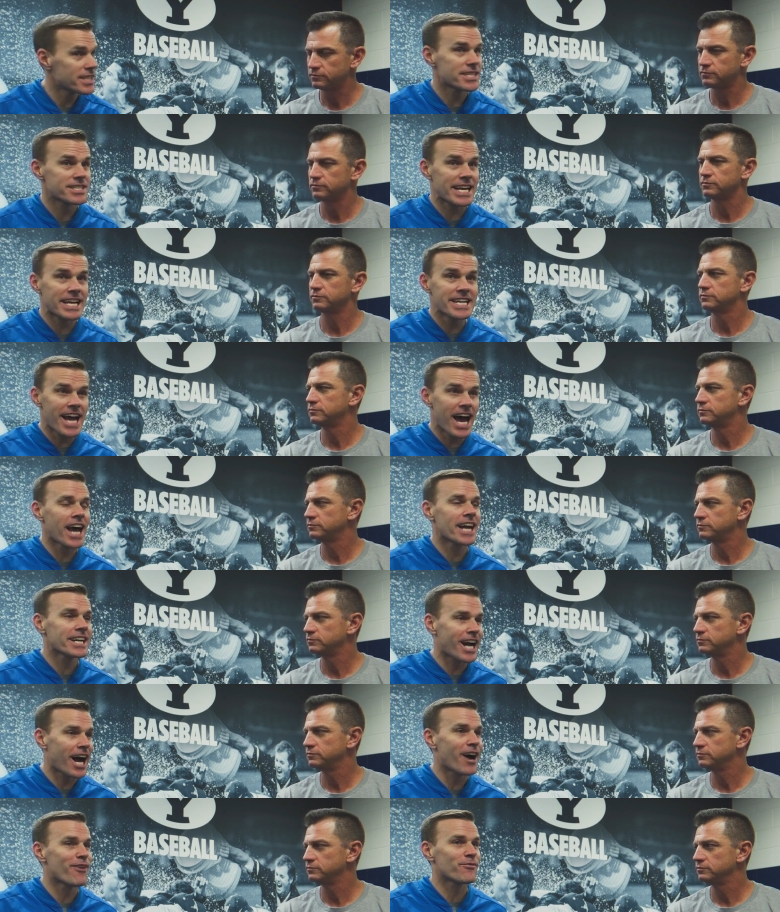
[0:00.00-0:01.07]
Speaker 1: This is a
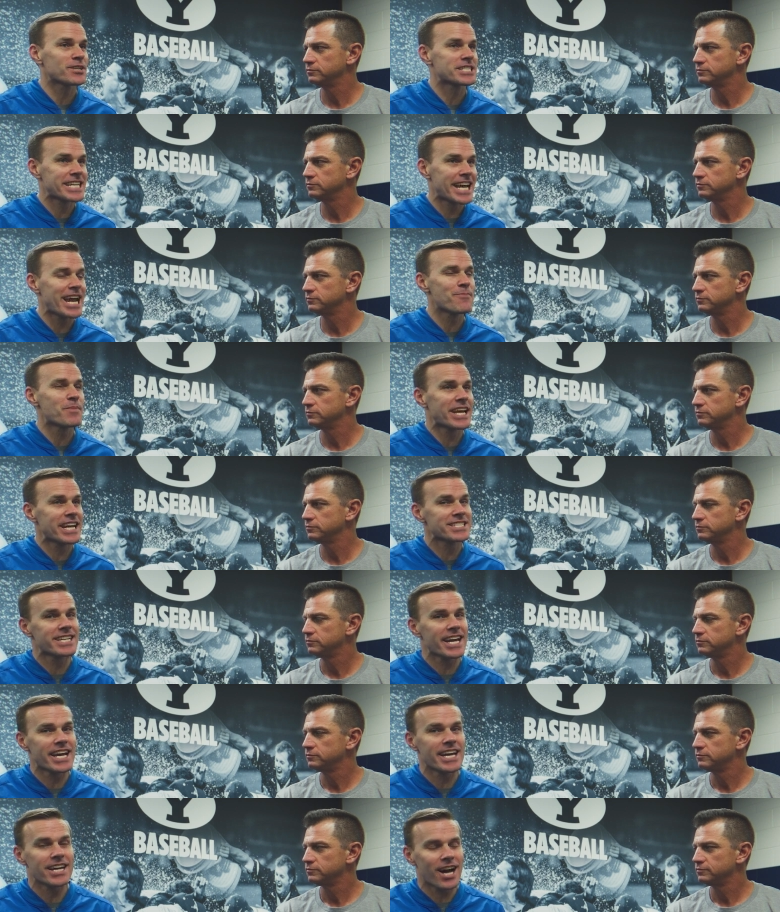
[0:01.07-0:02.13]
non-conference game against
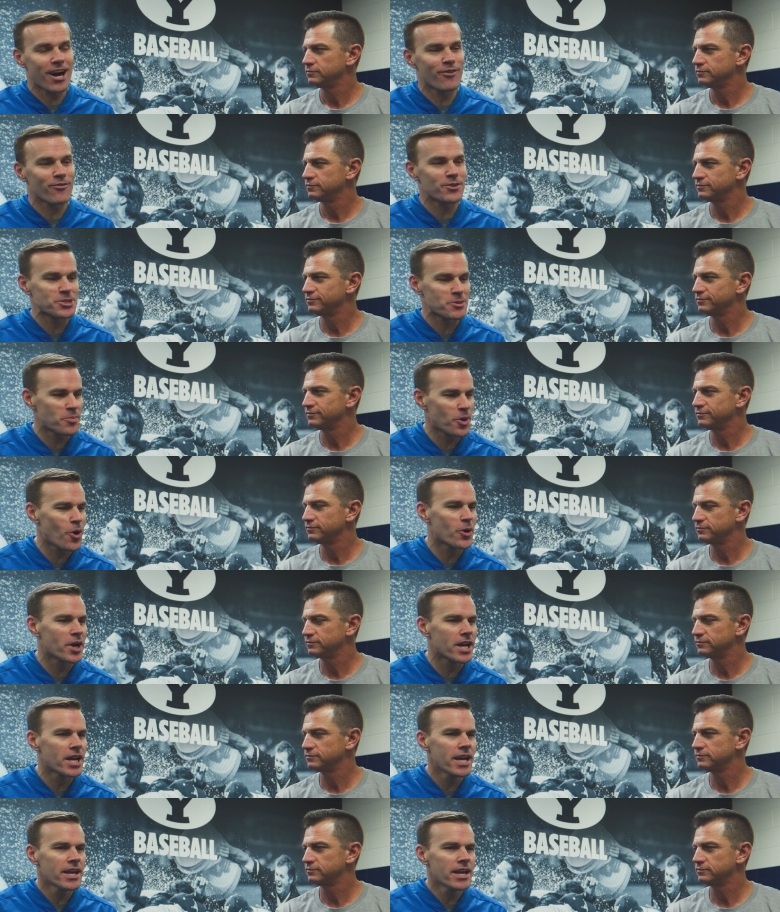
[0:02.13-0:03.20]
a conference
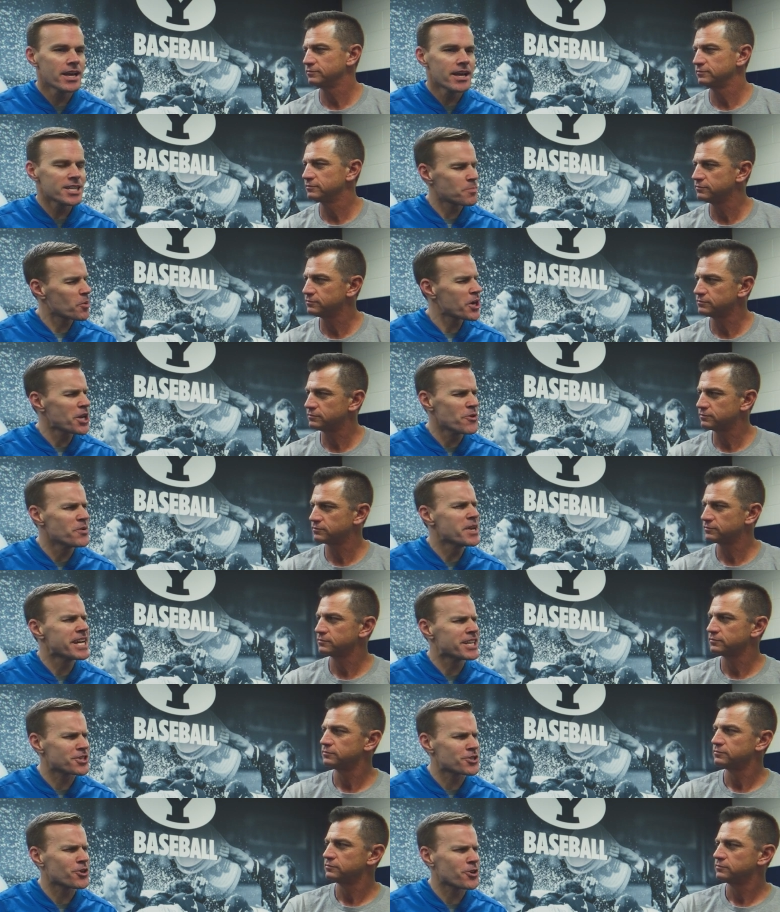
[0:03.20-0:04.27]
opponent. It's pretty
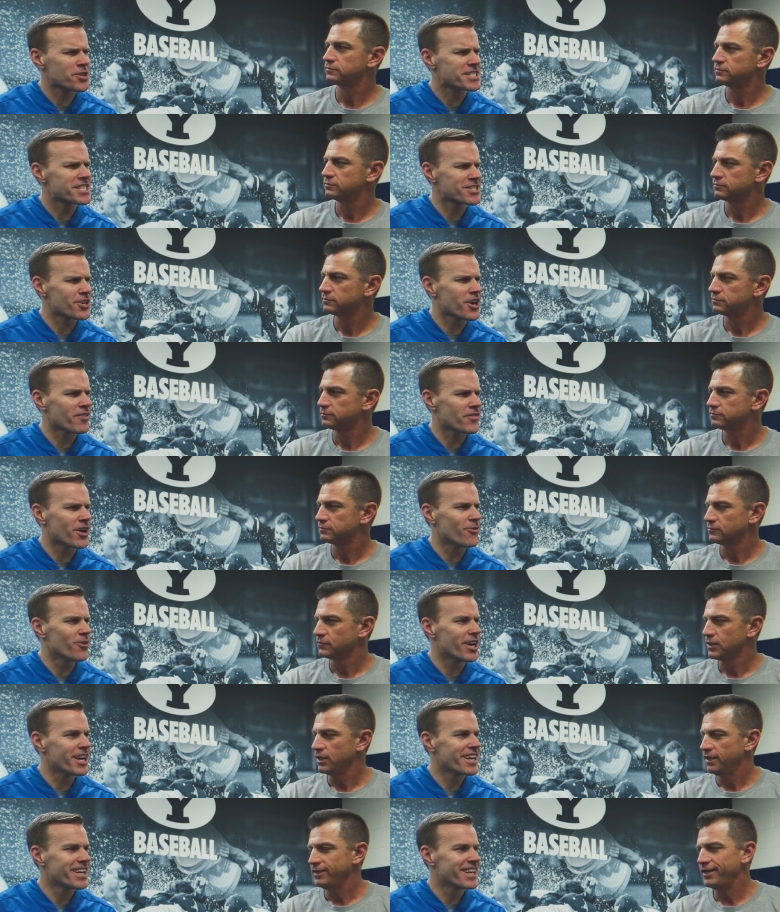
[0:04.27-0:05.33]
unique to start a season off that
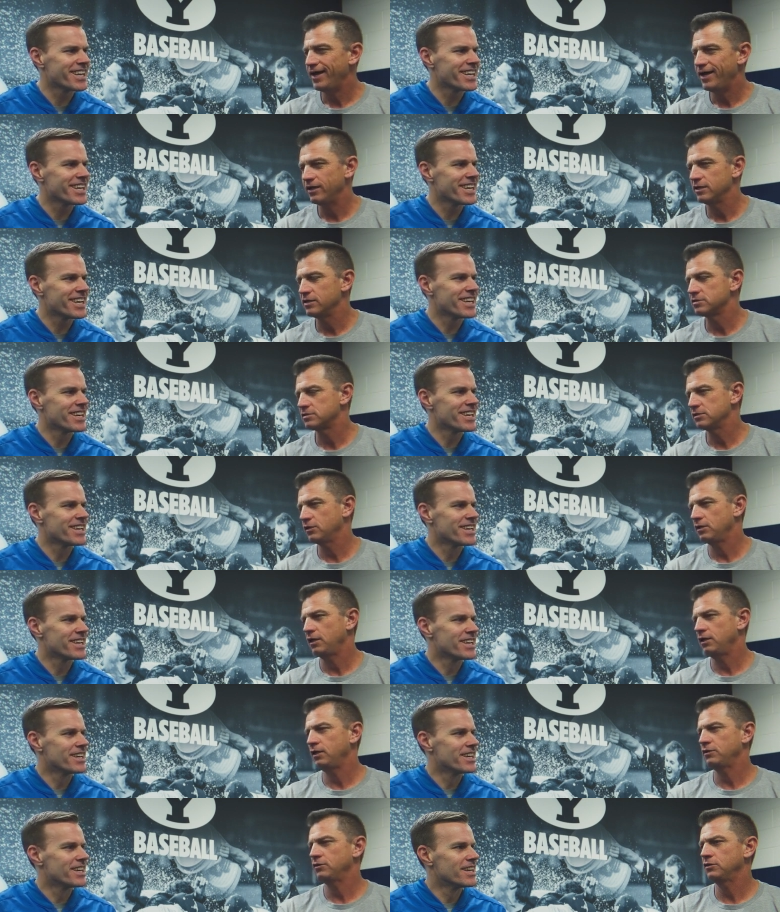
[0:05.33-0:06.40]
way.
Speaker 2: Yeah, it is.
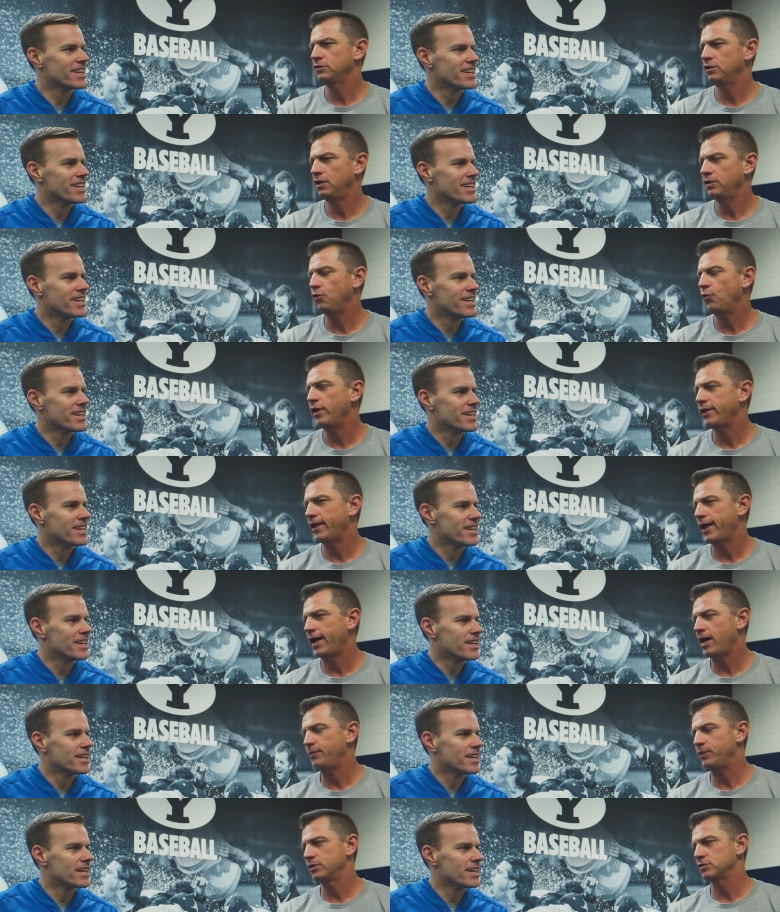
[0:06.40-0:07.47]
And the way that
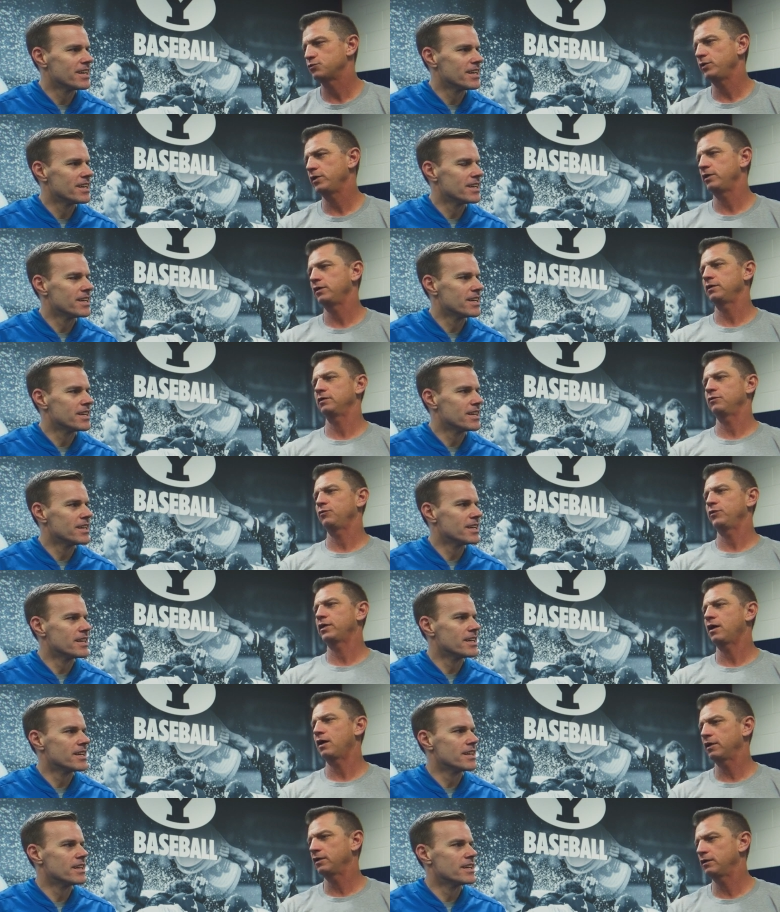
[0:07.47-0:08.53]
happened is we we
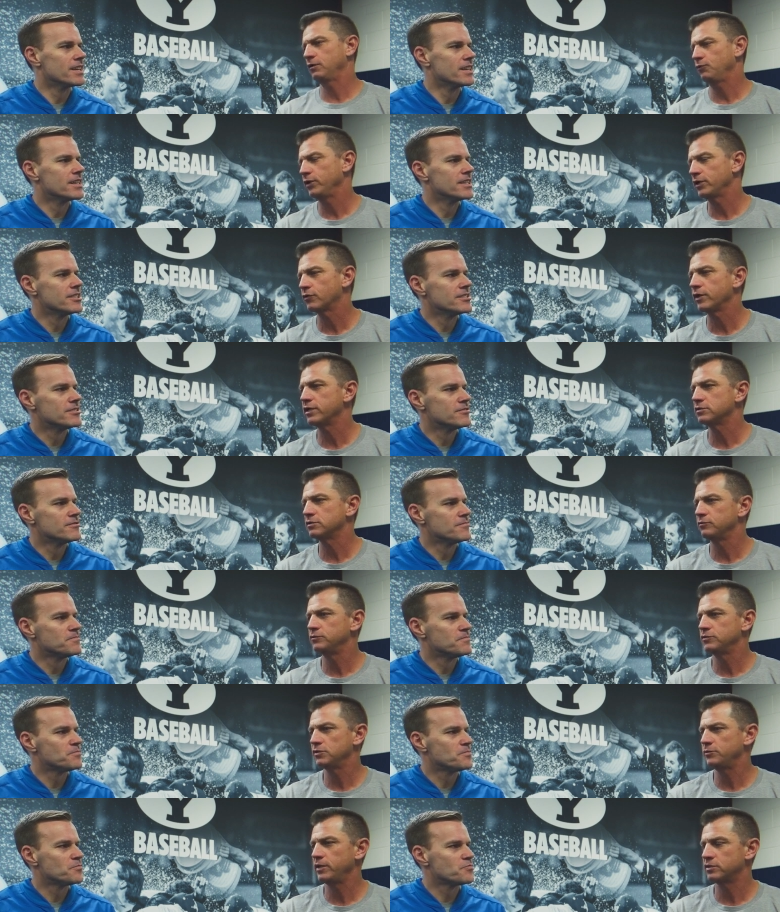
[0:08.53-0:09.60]
got in, we agreed to
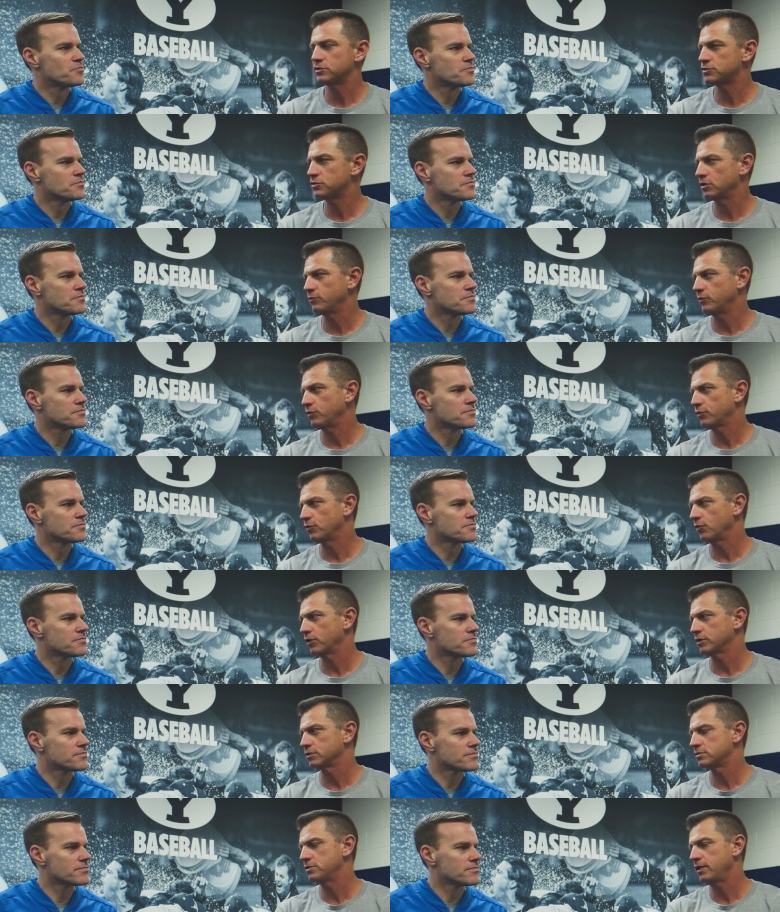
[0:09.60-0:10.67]
to be in this tournament with
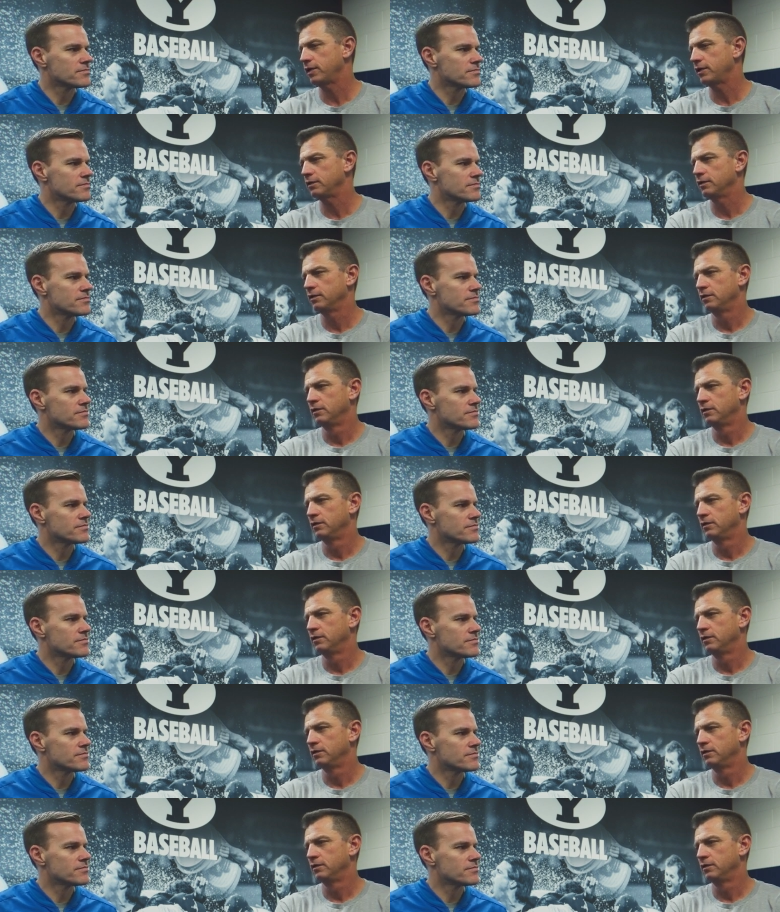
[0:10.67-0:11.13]
Oregon State,